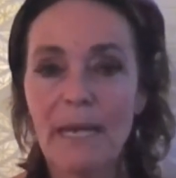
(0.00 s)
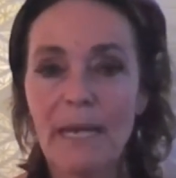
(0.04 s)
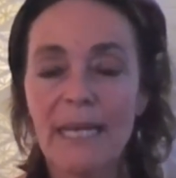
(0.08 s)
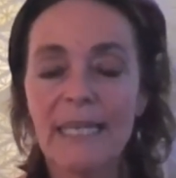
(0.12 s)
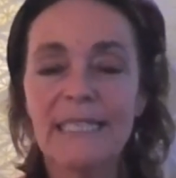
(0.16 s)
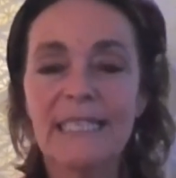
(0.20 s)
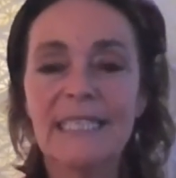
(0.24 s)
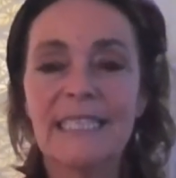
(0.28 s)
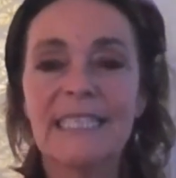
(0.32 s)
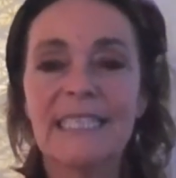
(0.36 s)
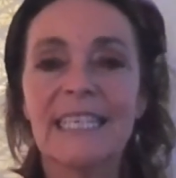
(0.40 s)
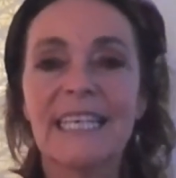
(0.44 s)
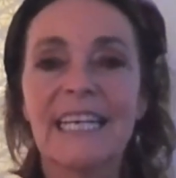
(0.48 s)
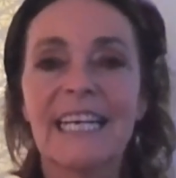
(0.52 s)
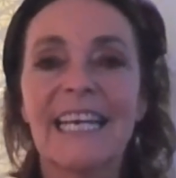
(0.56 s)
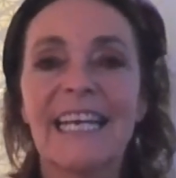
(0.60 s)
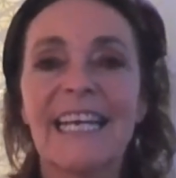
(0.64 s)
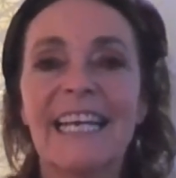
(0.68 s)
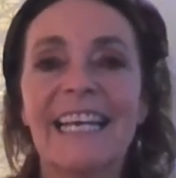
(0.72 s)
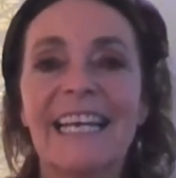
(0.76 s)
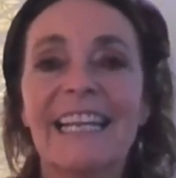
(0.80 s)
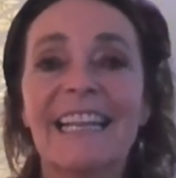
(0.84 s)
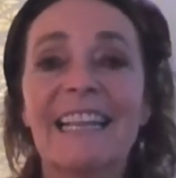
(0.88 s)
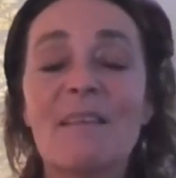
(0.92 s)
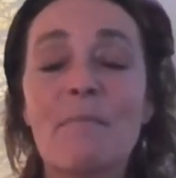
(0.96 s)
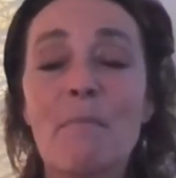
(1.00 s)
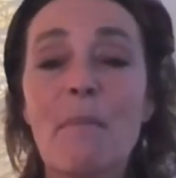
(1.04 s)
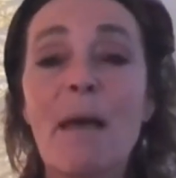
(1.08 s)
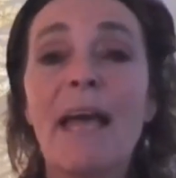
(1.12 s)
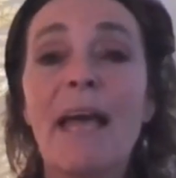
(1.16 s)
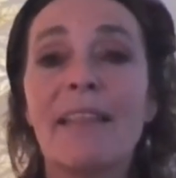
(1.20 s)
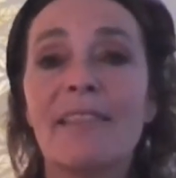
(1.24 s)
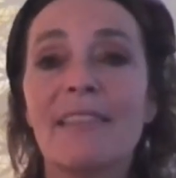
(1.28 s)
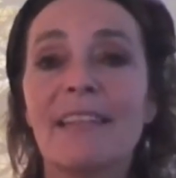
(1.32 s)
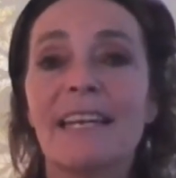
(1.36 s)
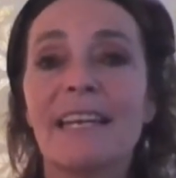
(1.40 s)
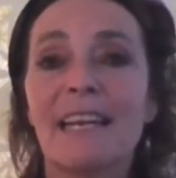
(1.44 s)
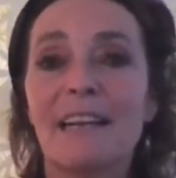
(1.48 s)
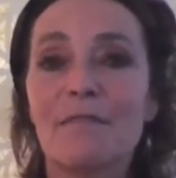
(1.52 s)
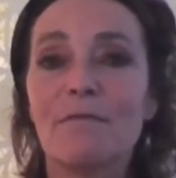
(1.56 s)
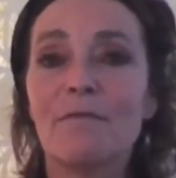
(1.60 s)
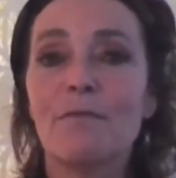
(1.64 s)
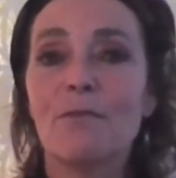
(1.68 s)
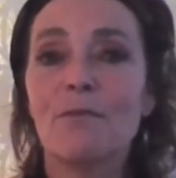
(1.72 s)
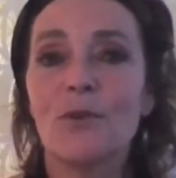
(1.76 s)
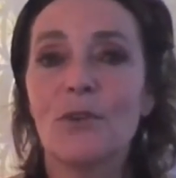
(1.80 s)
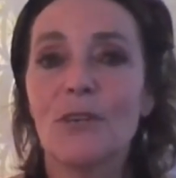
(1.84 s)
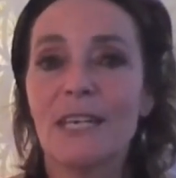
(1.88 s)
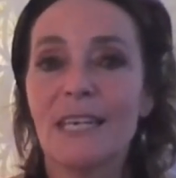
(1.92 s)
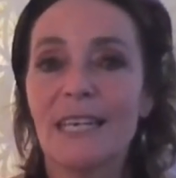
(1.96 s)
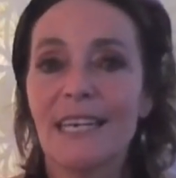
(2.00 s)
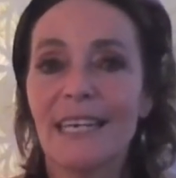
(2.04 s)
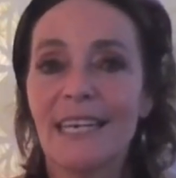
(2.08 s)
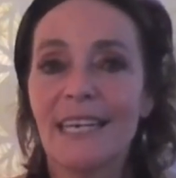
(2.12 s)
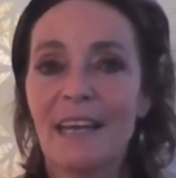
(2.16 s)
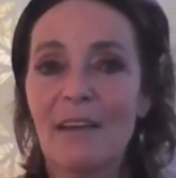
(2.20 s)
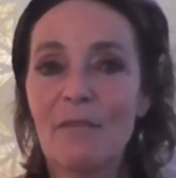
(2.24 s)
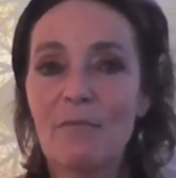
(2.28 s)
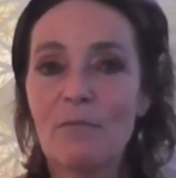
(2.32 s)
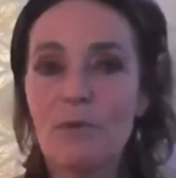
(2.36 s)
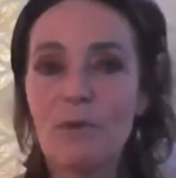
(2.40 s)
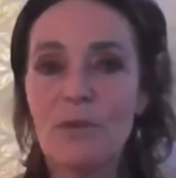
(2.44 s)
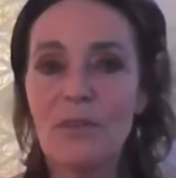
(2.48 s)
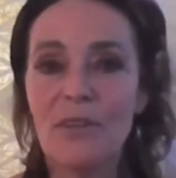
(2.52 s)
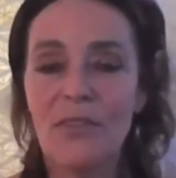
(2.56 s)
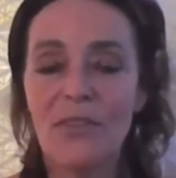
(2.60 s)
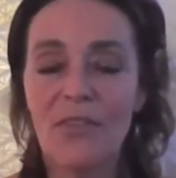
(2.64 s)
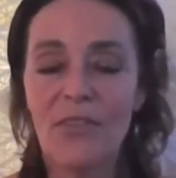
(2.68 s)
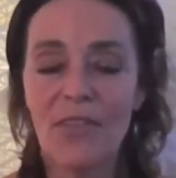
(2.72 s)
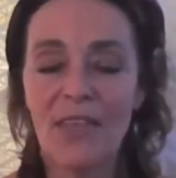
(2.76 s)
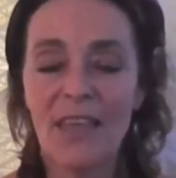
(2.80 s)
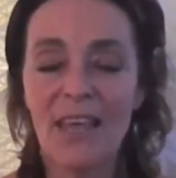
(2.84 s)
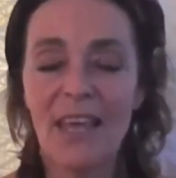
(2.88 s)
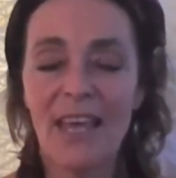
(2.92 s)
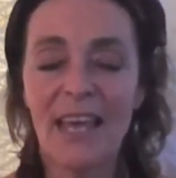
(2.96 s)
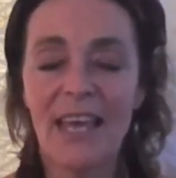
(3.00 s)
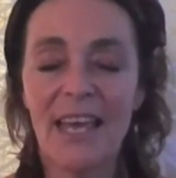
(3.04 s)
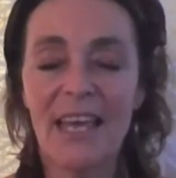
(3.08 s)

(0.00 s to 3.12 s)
But the man that I'd fallen in love with